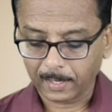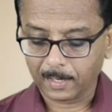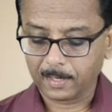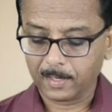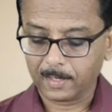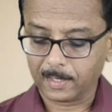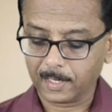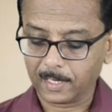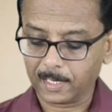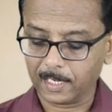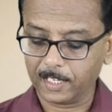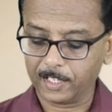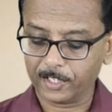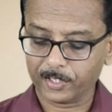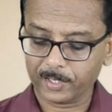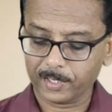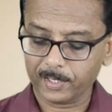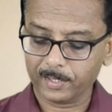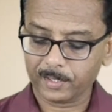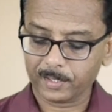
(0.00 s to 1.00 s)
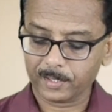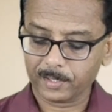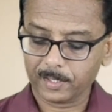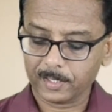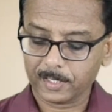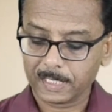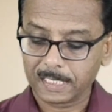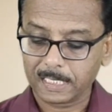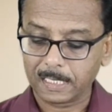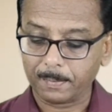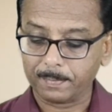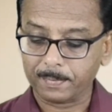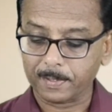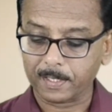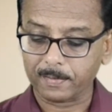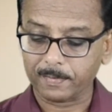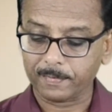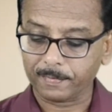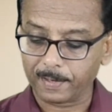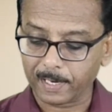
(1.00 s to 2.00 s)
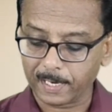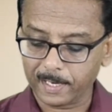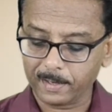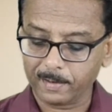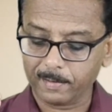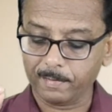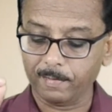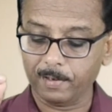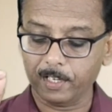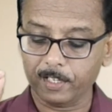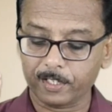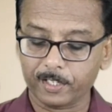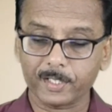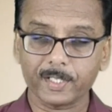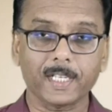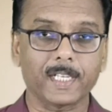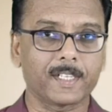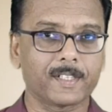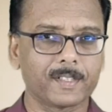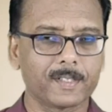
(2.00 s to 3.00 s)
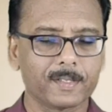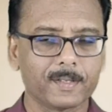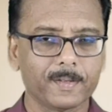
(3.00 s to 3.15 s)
Galatians chapter 5 verse 6.